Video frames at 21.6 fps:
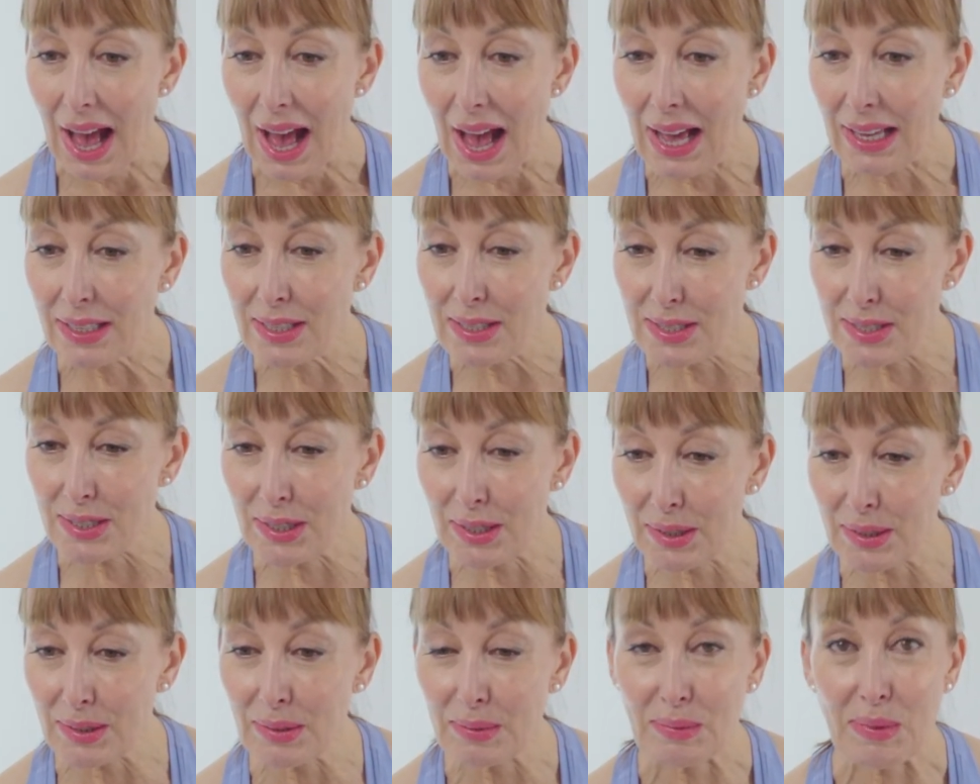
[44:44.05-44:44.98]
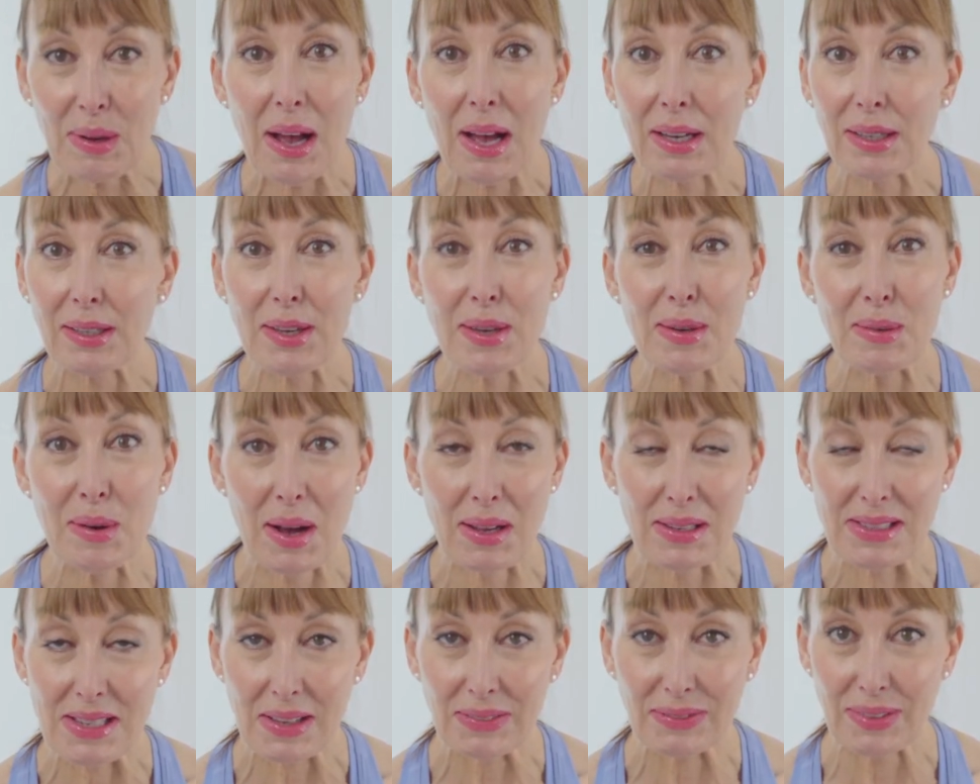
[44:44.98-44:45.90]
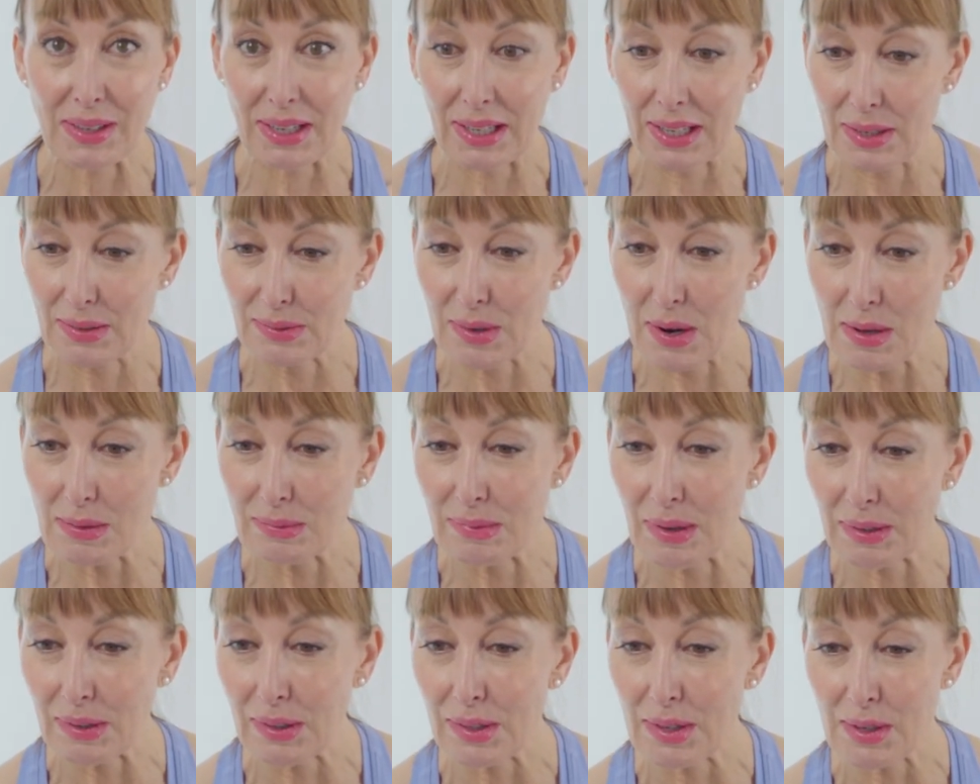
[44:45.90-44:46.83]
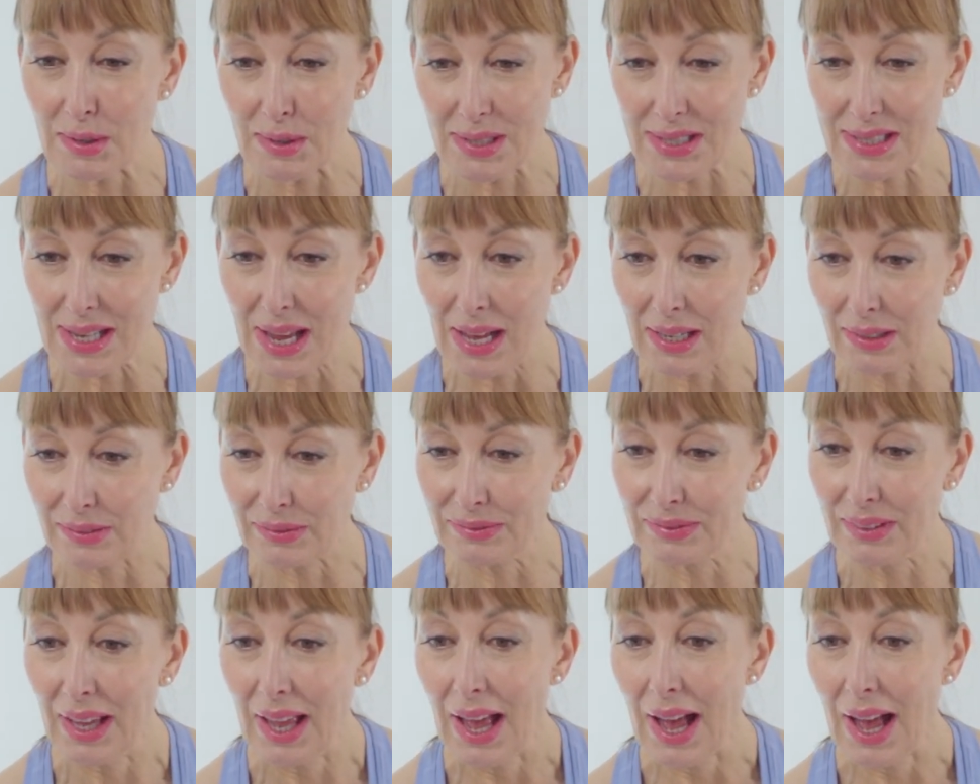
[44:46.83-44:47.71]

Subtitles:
And June, well, you are definitely a role model yourself